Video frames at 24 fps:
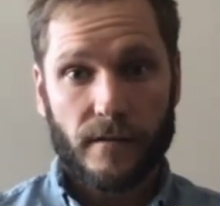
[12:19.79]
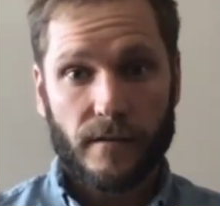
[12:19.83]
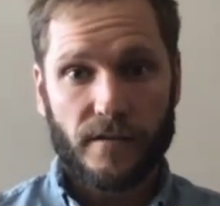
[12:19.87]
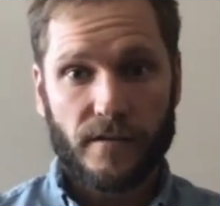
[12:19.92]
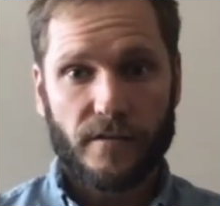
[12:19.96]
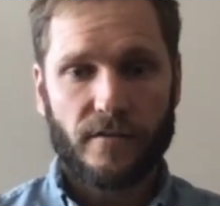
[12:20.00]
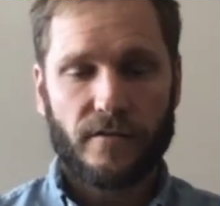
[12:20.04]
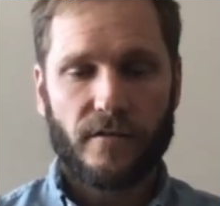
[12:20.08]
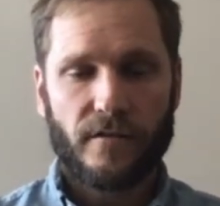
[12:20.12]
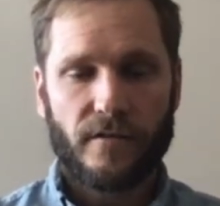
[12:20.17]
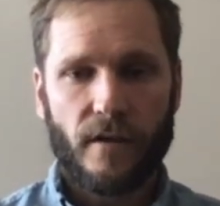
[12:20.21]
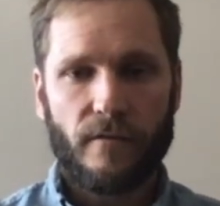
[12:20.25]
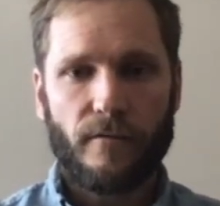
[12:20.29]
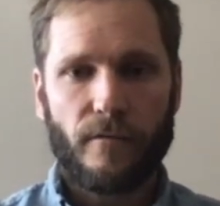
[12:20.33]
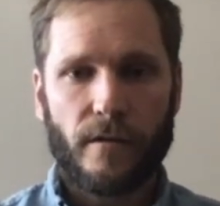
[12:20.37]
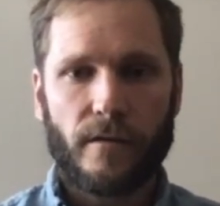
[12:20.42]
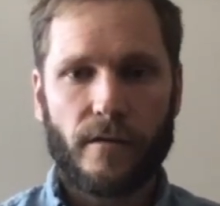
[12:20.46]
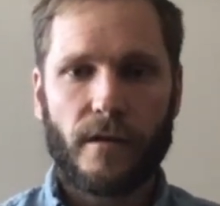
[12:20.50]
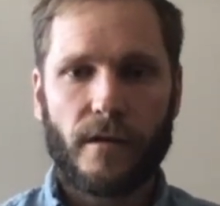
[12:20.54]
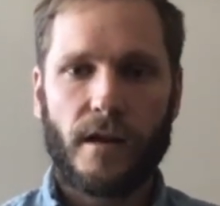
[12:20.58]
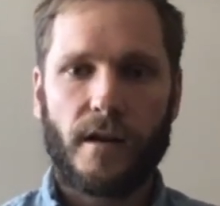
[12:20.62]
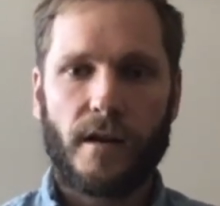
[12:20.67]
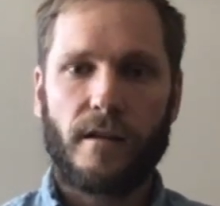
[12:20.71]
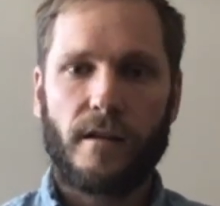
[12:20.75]
this is
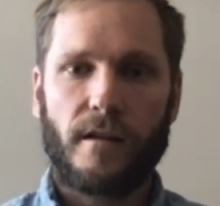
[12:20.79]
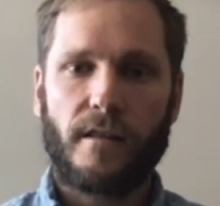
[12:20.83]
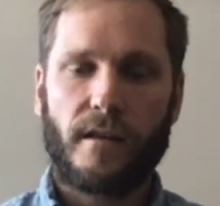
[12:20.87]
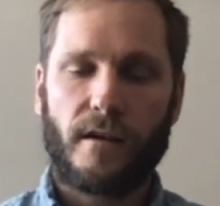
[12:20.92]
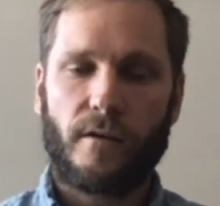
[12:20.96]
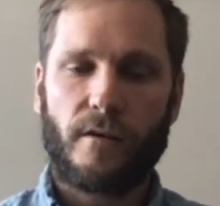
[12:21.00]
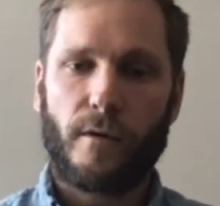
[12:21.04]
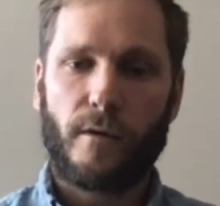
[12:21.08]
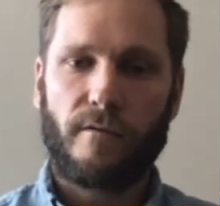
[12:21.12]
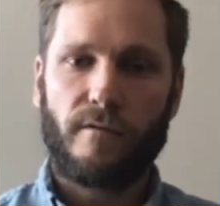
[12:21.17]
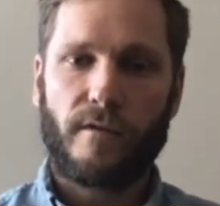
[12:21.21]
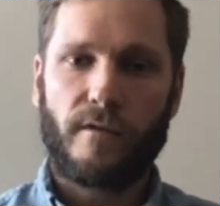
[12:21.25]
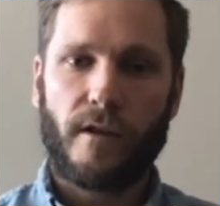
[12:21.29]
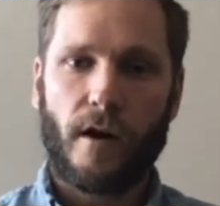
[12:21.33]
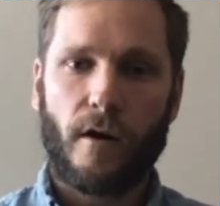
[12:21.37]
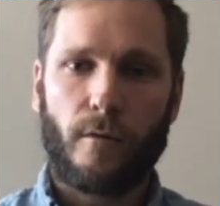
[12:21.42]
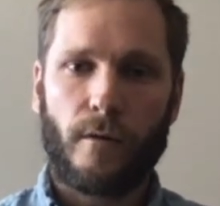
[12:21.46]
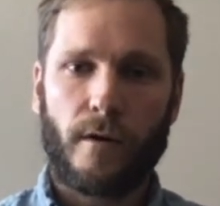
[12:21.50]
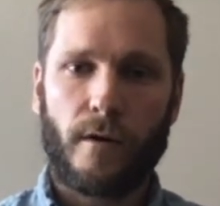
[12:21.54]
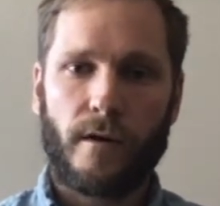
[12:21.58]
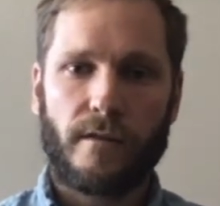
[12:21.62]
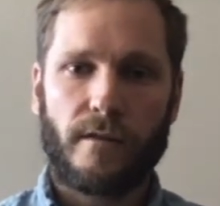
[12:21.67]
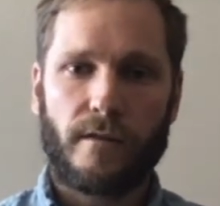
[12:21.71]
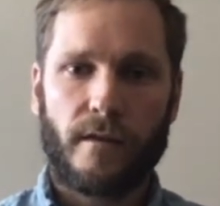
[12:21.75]
different than anything we've
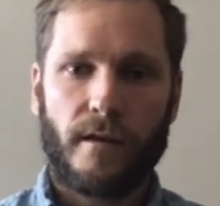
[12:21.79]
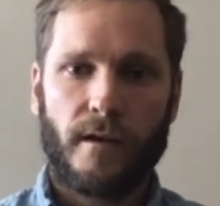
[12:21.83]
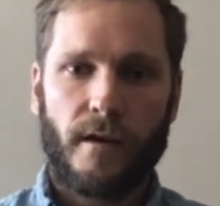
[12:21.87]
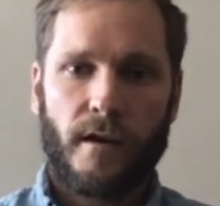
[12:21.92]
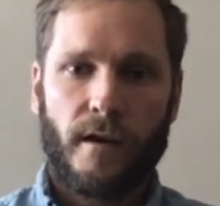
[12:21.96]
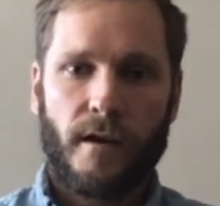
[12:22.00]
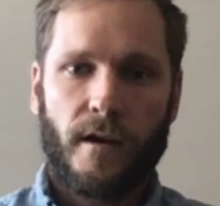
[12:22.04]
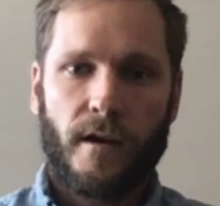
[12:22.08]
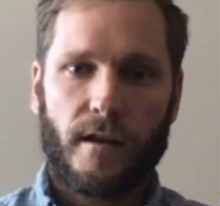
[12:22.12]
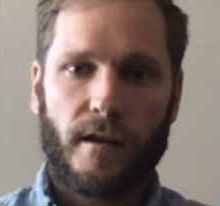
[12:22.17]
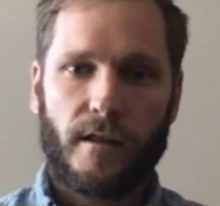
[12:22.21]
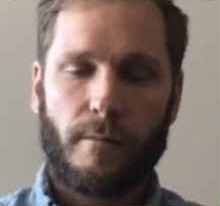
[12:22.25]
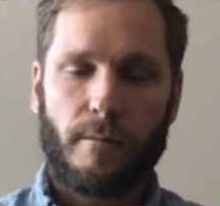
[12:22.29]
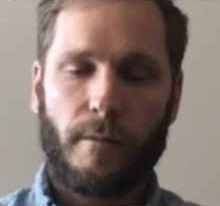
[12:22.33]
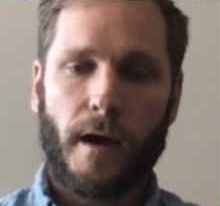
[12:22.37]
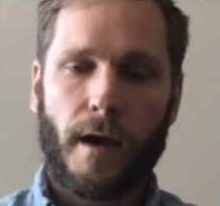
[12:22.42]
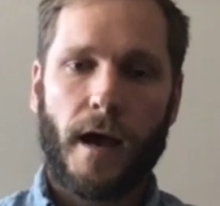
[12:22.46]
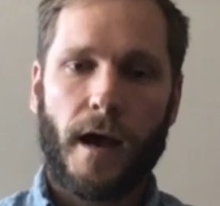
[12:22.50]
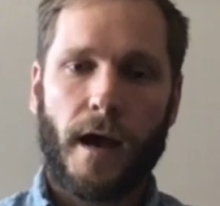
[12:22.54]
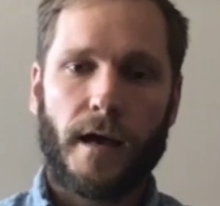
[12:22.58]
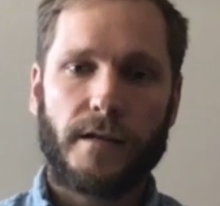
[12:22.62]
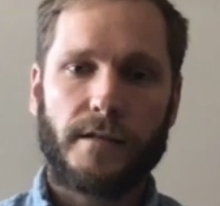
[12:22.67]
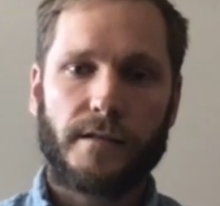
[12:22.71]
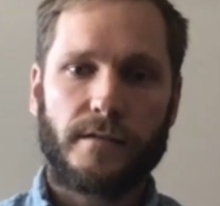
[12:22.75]
dealt with in the
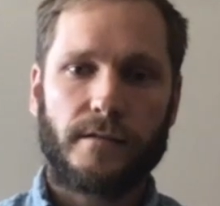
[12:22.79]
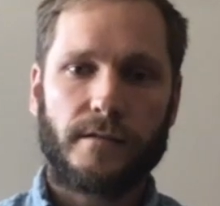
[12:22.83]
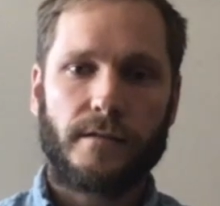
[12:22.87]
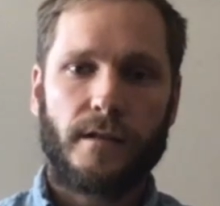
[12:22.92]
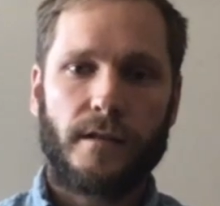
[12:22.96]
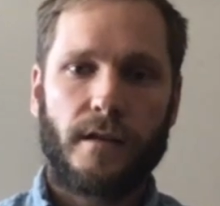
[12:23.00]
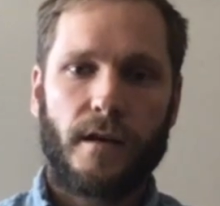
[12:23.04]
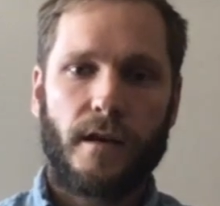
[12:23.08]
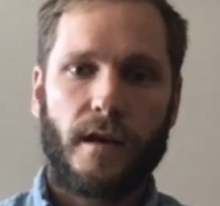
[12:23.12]
past.